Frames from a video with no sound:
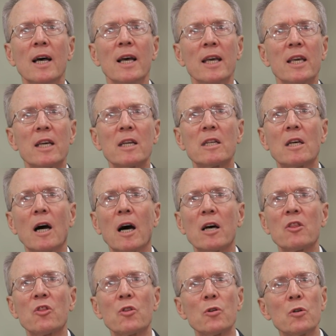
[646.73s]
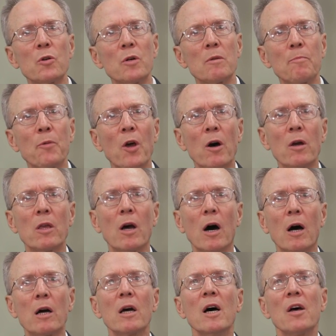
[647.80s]
He had gone through in
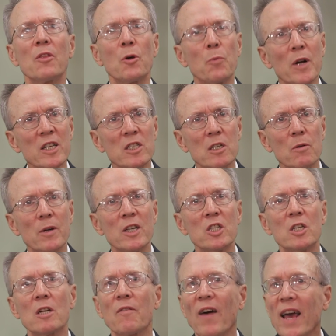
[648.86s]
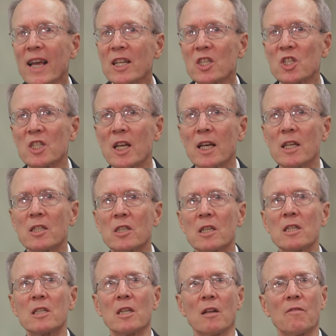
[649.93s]
Pyongyang the restoration of 8
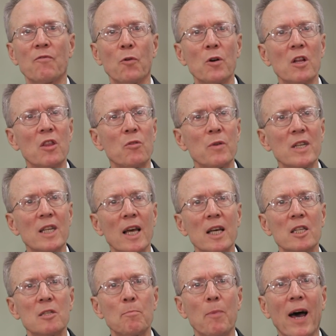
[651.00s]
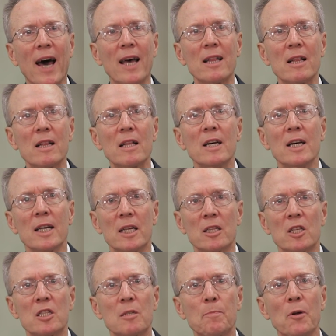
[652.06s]
stages and 43 days battle in
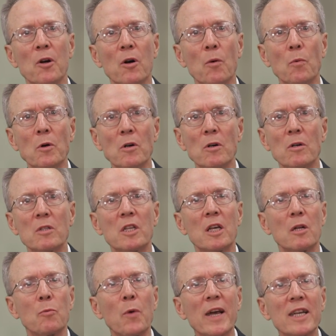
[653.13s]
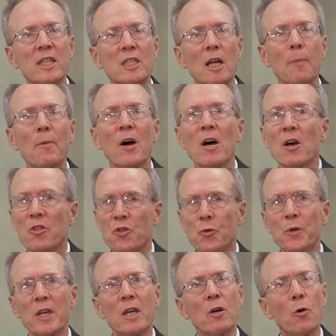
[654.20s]
the spirit world. He had raised up
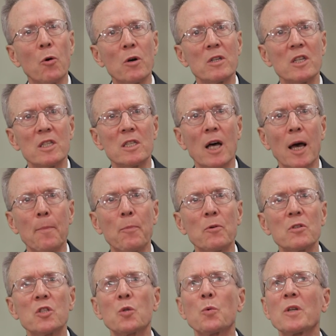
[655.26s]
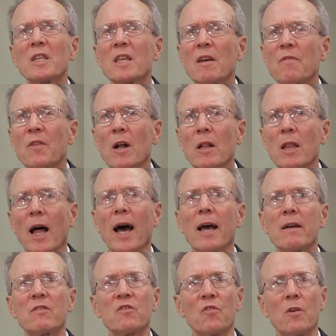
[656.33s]
3 core disciples who would give their
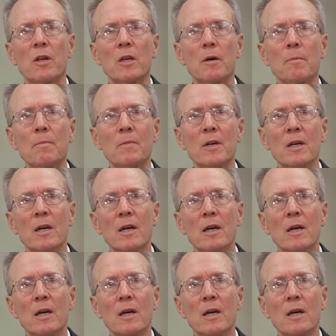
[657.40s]
lives for him.